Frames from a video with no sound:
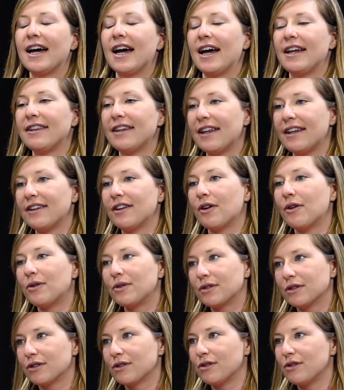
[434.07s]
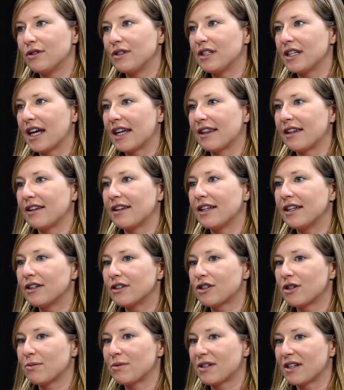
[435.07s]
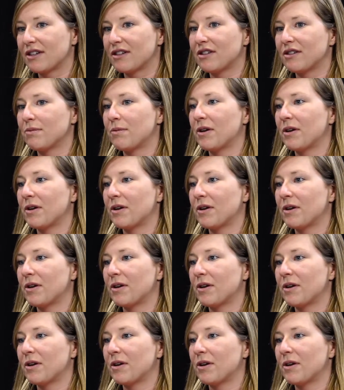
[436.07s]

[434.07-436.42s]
And then the older students get the leadership skills,